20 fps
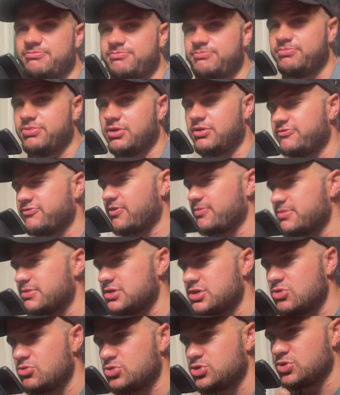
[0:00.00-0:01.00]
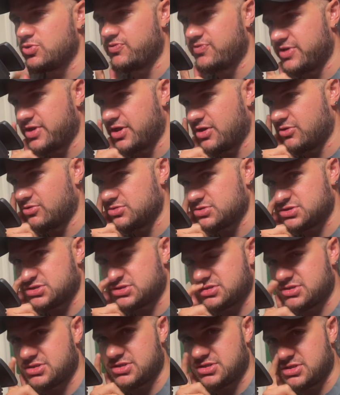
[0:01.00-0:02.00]
but from the YouTube videos,
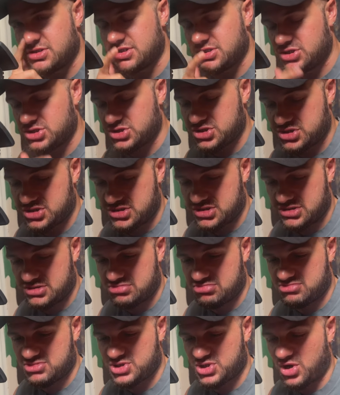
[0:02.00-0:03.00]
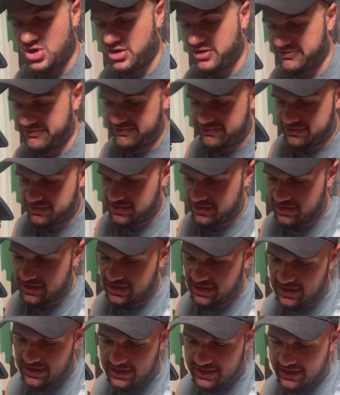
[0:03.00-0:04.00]
they just sort of
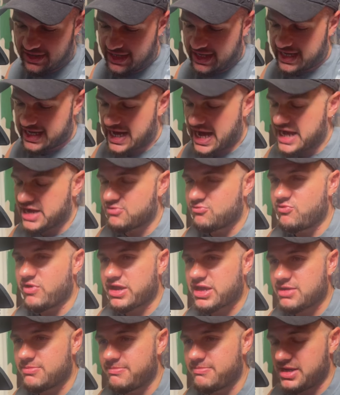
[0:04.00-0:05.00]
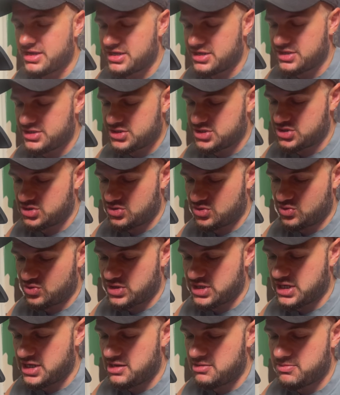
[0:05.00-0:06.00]
kind of recommended to
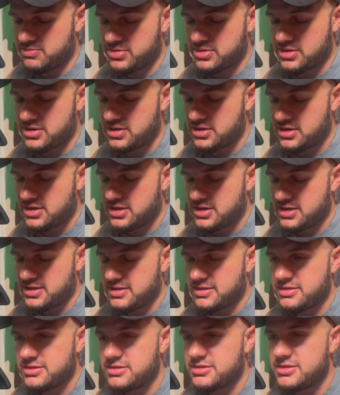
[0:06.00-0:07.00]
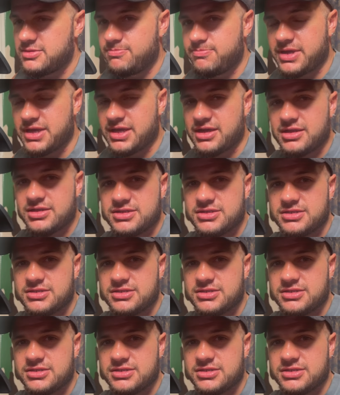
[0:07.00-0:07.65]
keep the beard